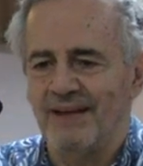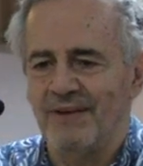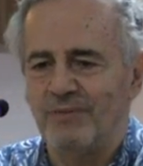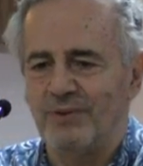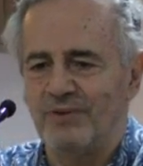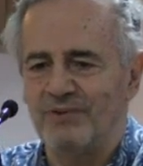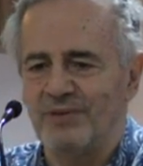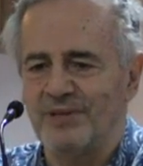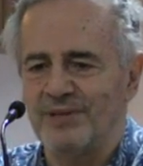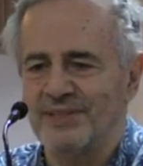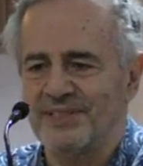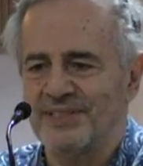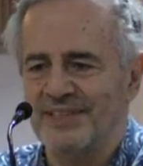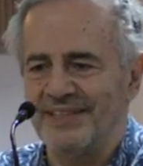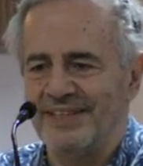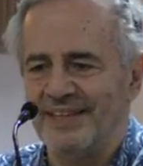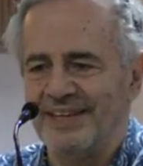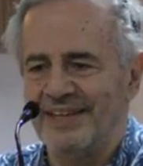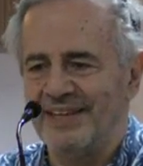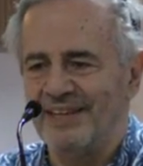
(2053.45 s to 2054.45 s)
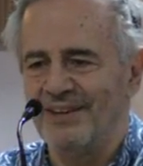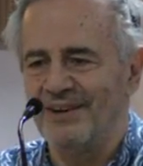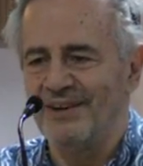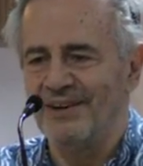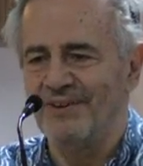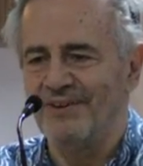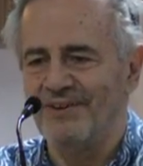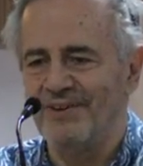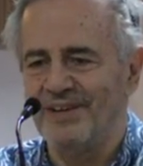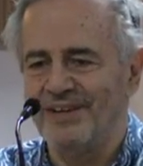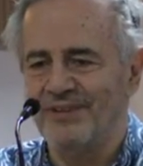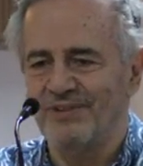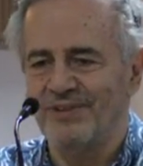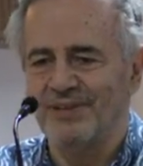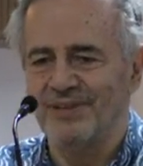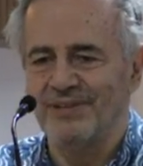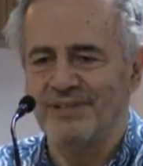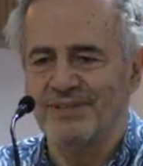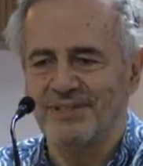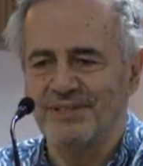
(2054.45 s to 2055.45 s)
which is in our
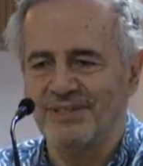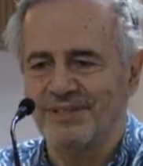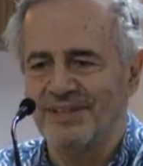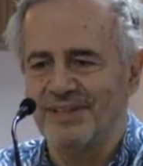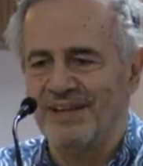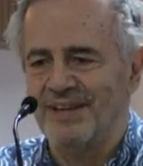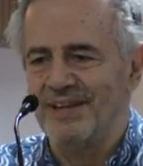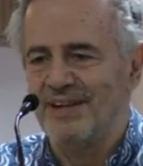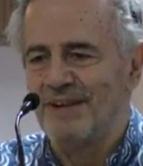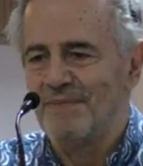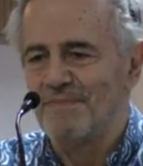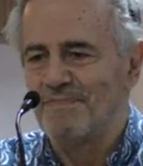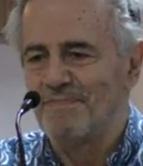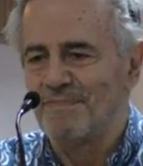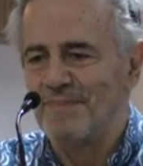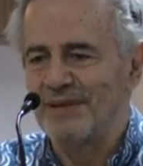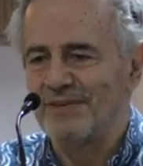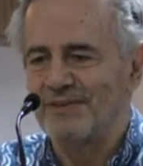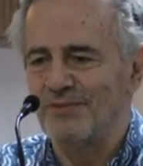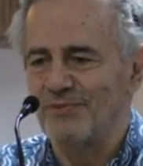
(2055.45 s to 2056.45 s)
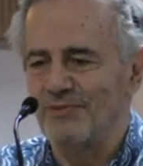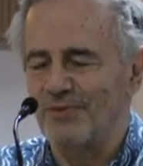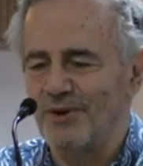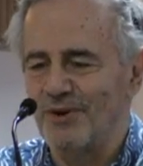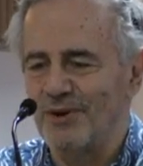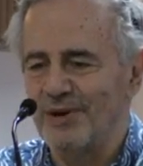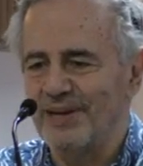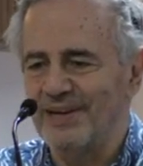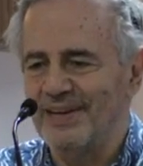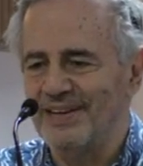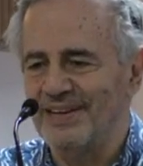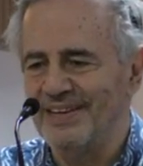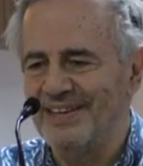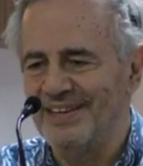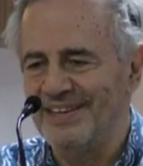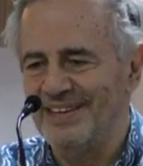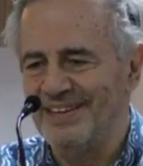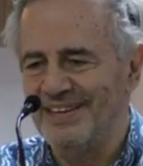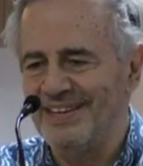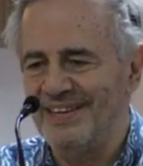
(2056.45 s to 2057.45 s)
region is
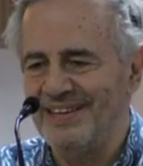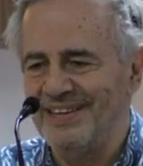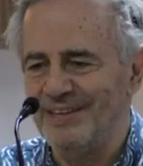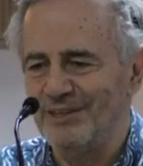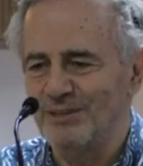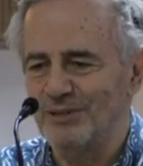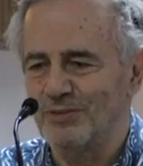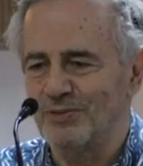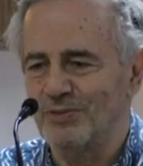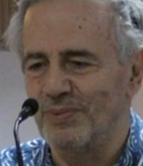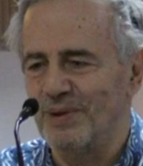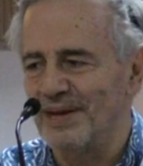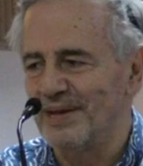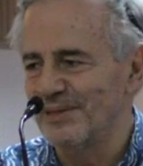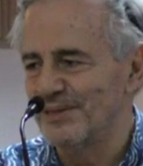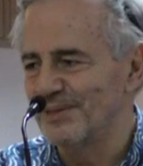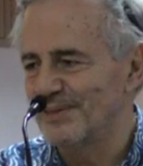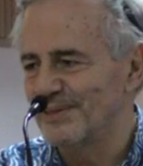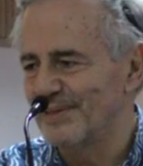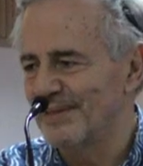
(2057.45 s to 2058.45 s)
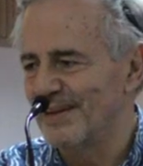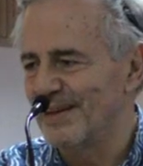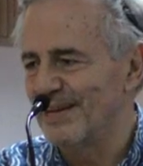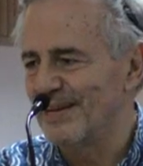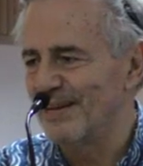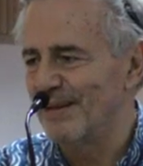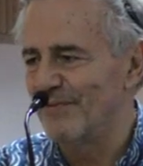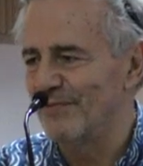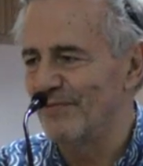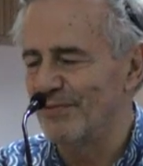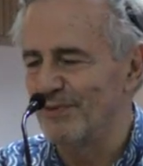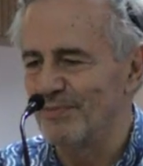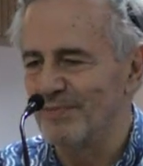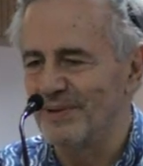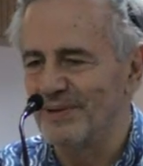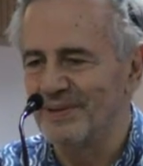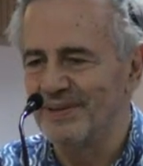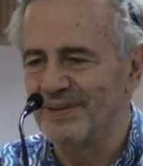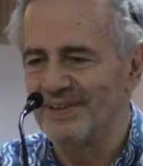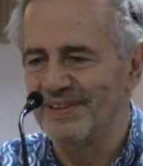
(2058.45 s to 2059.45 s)
metaphorically east-west, and I come from
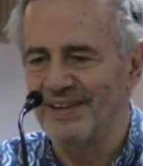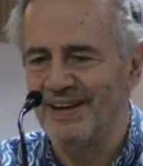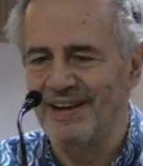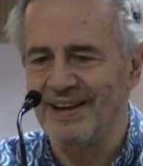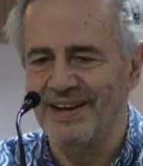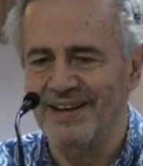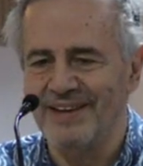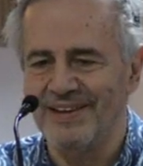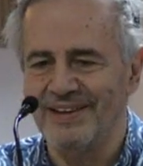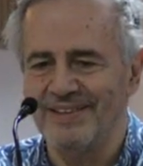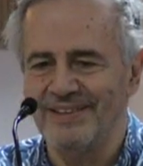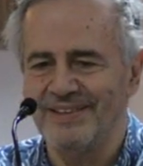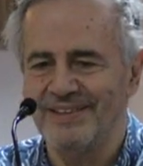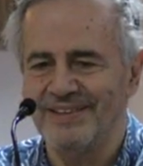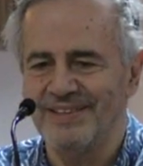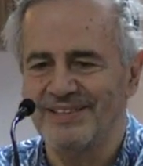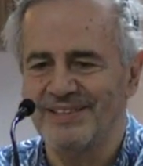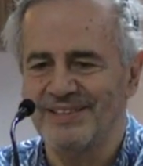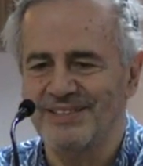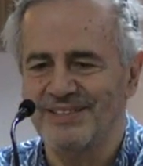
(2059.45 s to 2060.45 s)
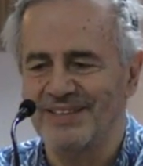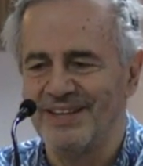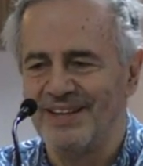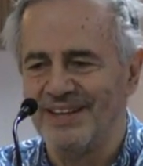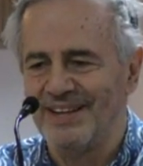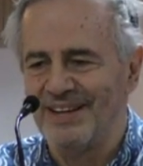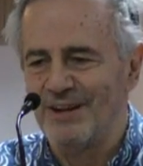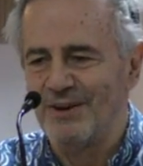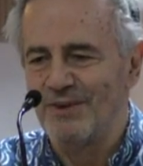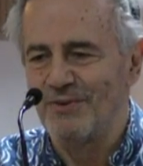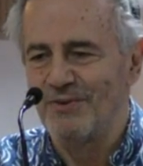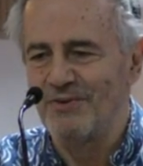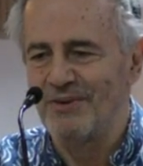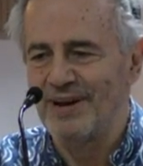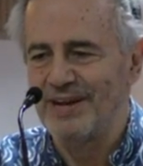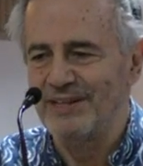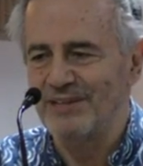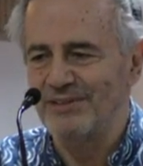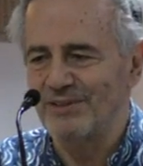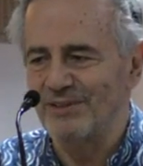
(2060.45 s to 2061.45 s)
an island that's
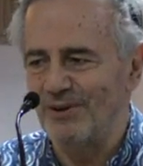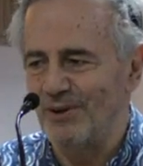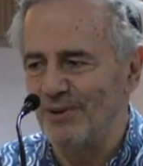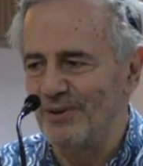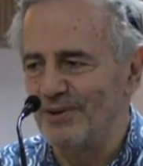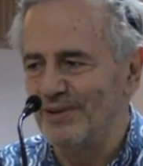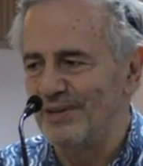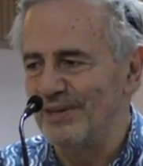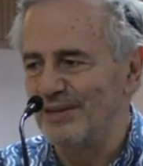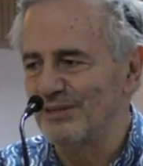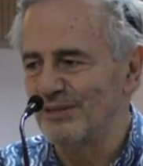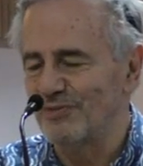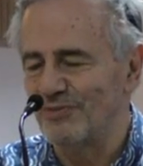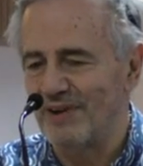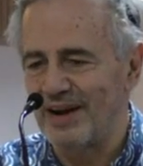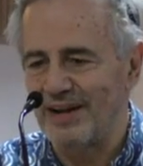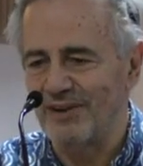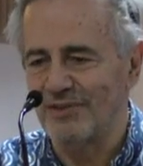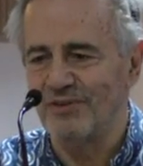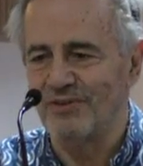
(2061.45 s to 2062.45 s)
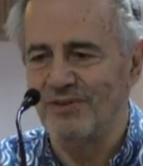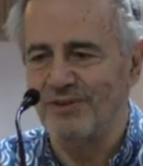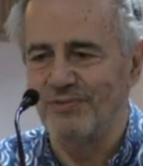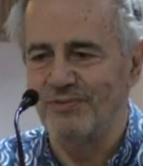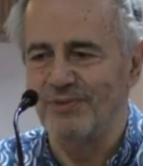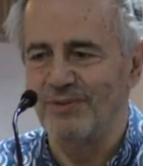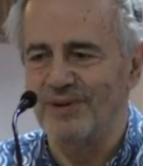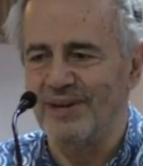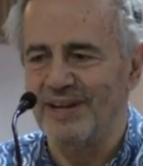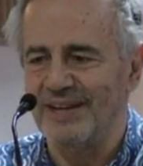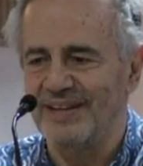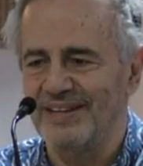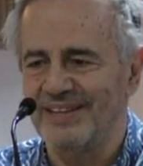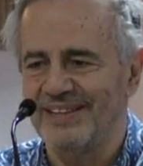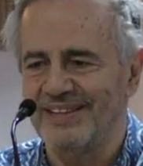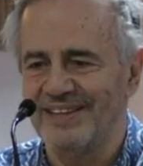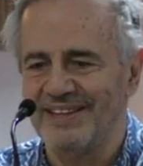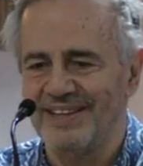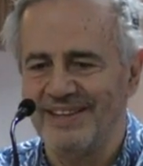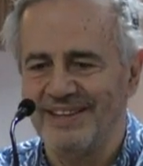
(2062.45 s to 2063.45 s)
right on this fracture, if you like.
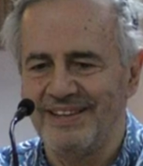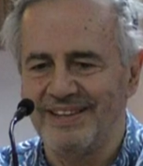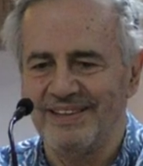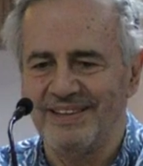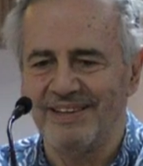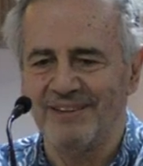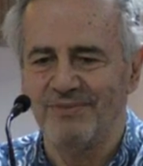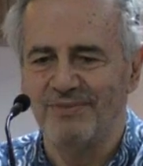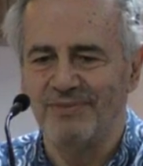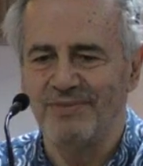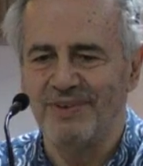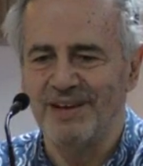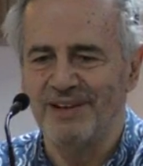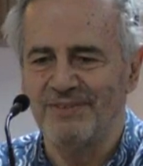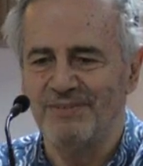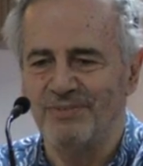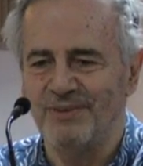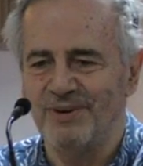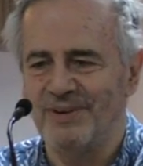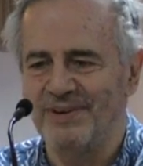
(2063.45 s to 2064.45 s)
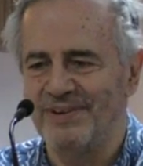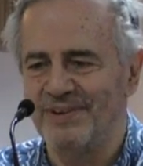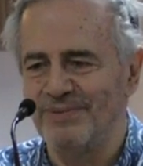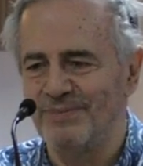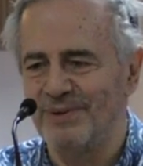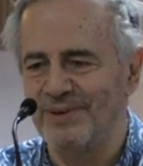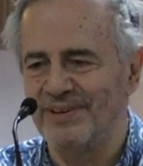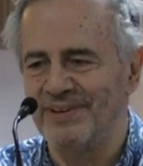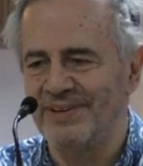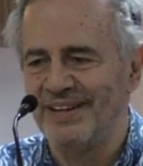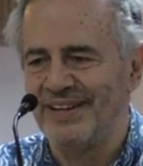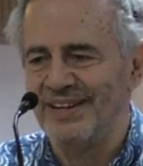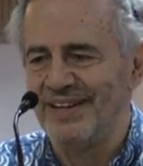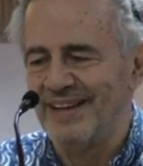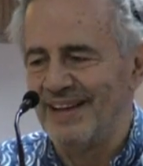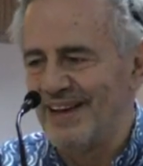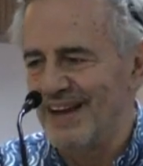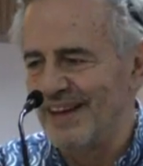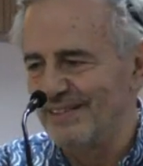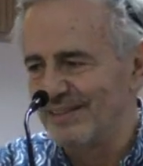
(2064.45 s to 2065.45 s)
In fact, we're, we're
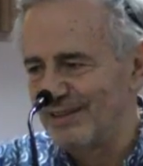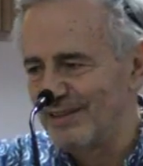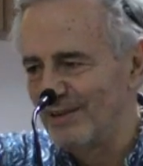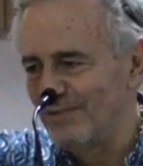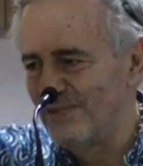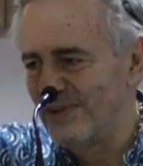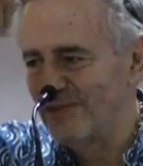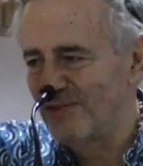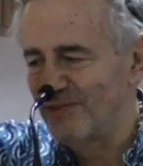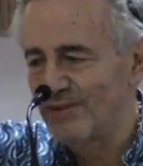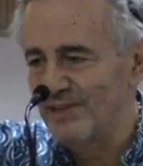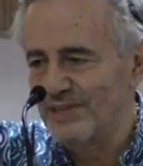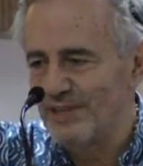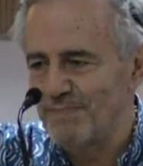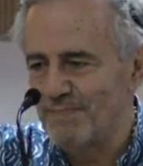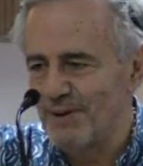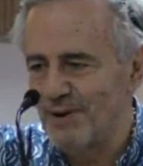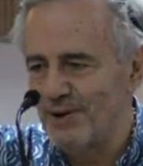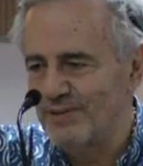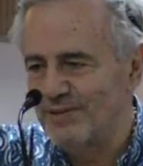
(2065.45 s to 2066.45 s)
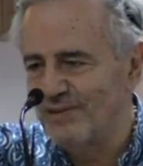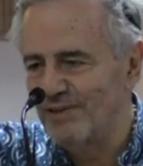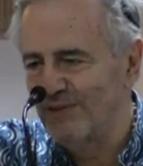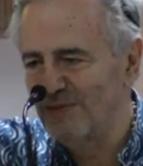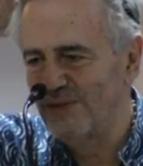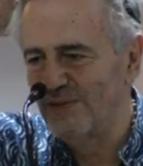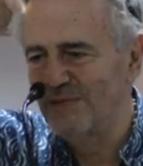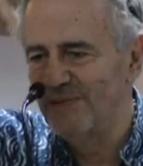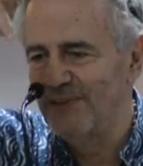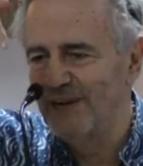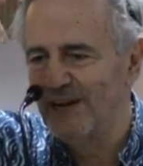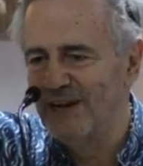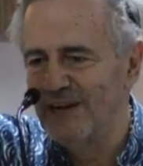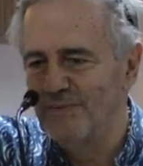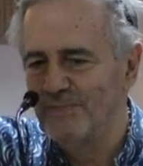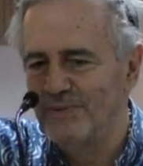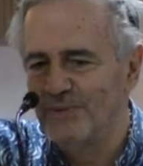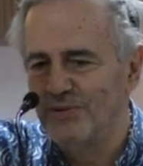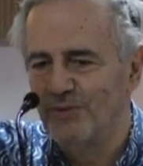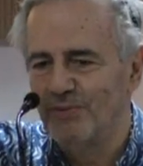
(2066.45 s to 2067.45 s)
and the division, the partition of the
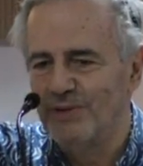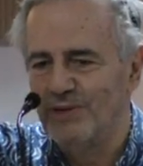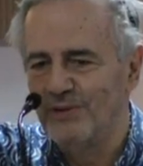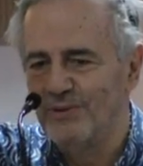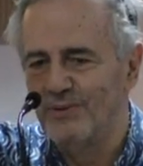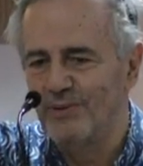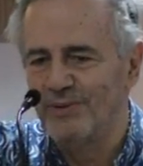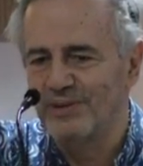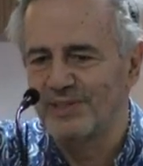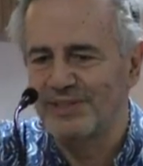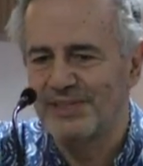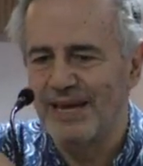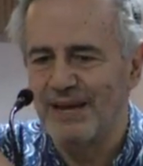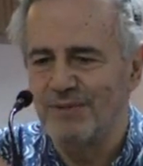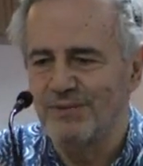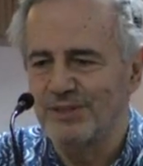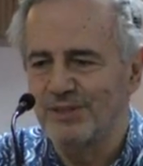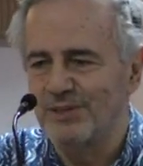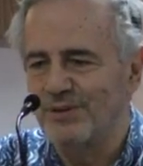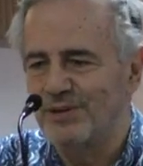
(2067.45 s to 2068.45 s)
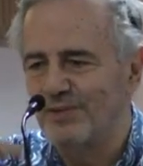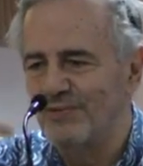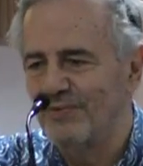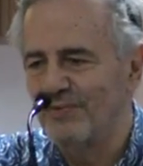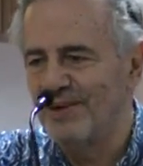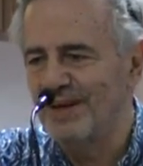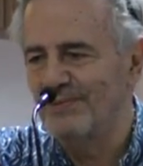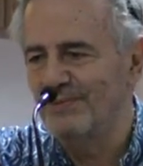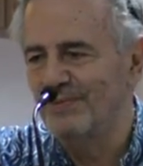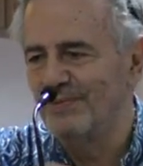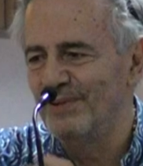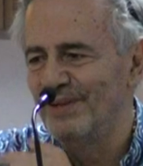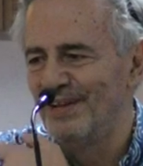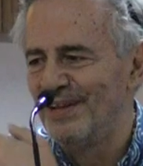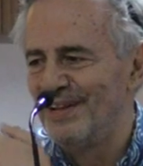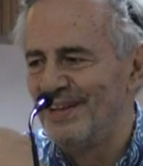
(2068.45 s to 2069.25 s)
island between north-south, so in effect we